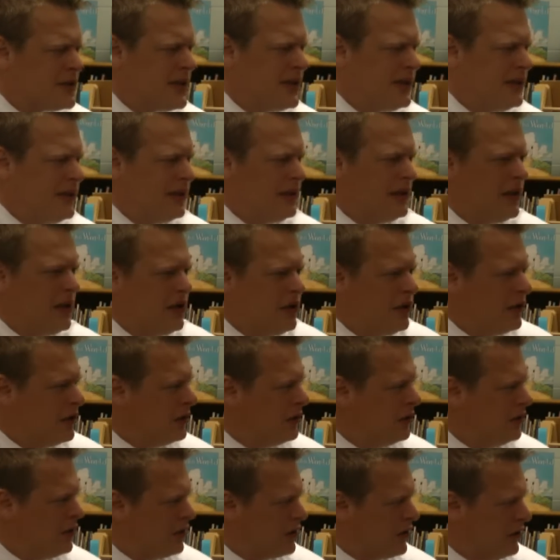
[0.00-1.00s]
think that
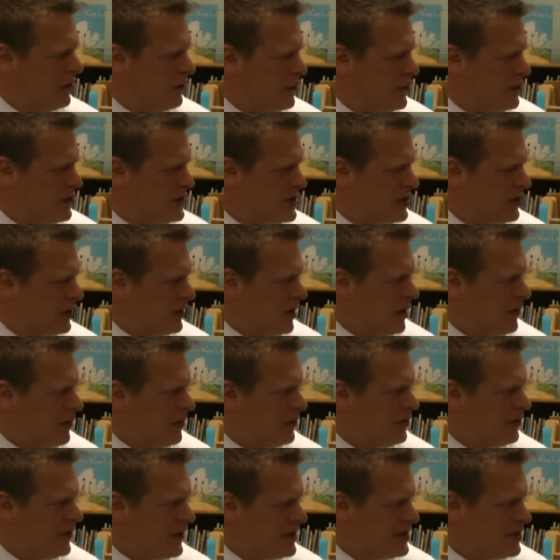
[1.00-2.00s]
you're confusing a
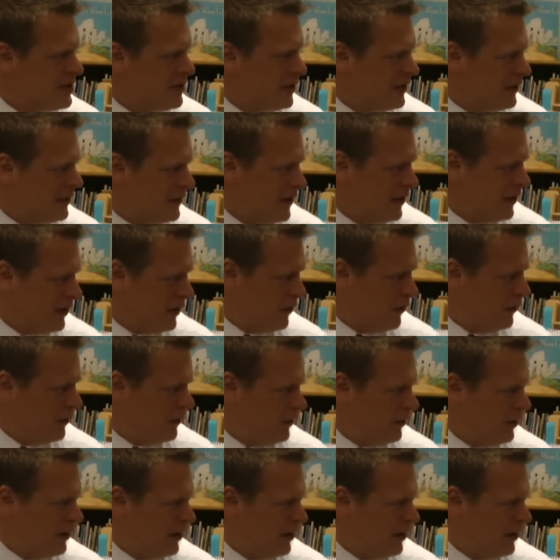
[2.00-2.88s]
couple things here, and if the